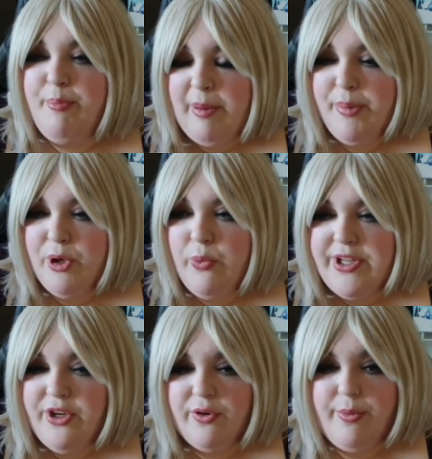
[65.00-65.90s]
a bumper
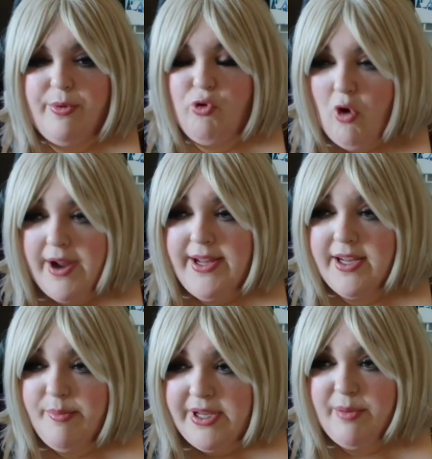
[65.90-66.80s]
when you're
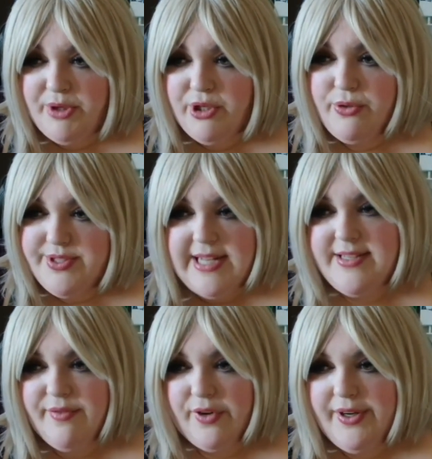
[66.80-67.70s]
crying, being abused, that's
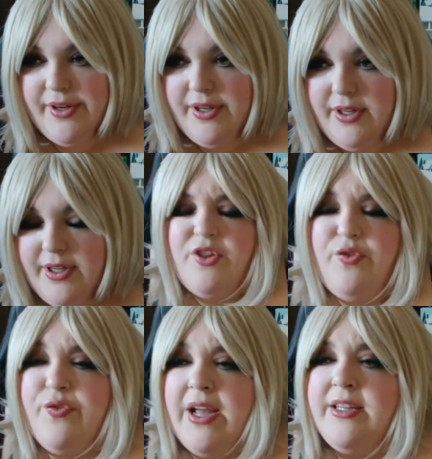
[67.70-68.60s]
different. The
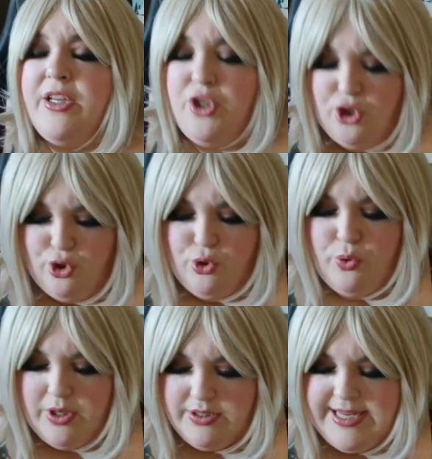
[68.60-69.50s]
fact that
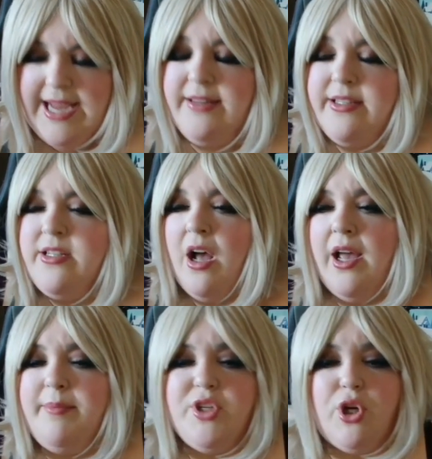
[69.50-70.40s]
you take the
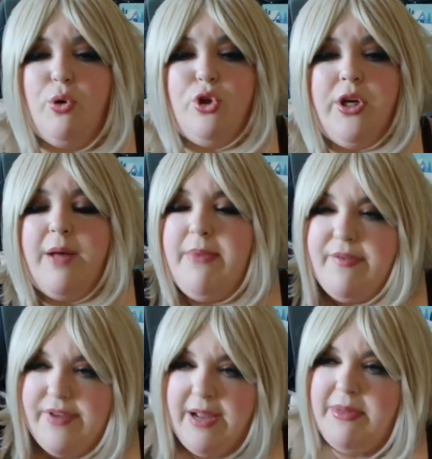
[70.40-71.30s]
time to go look up my
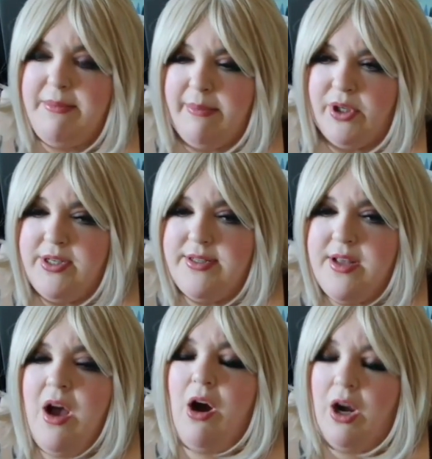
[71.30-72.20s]
family members
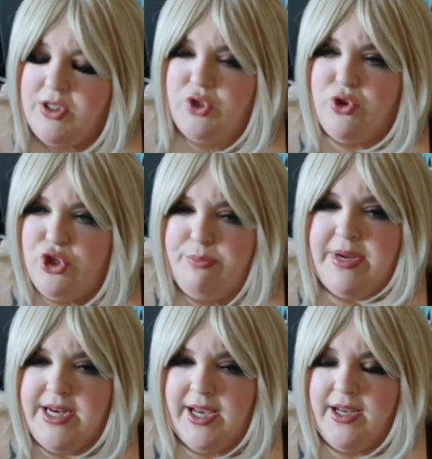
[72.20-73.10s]
on social
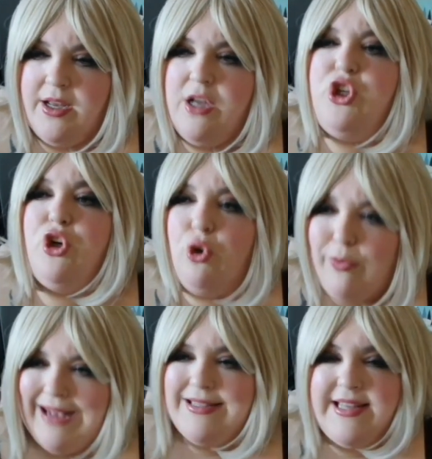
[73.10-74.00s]
media to
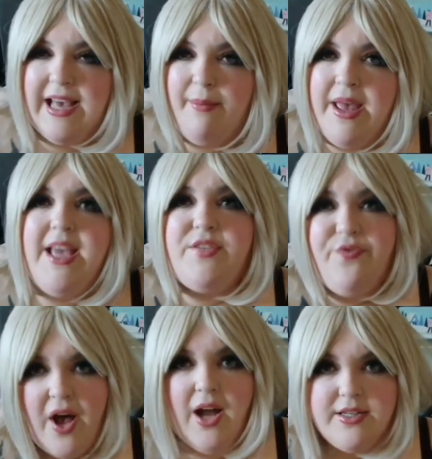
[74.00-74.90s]
harass them is
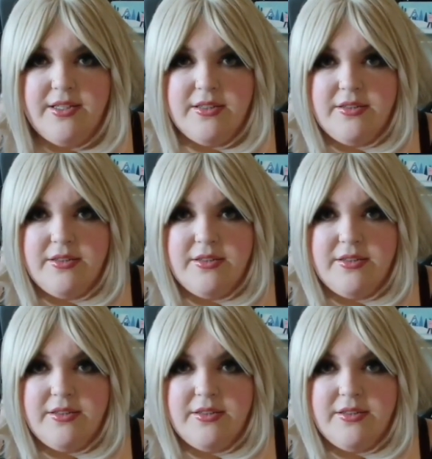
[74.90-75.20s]
fucked.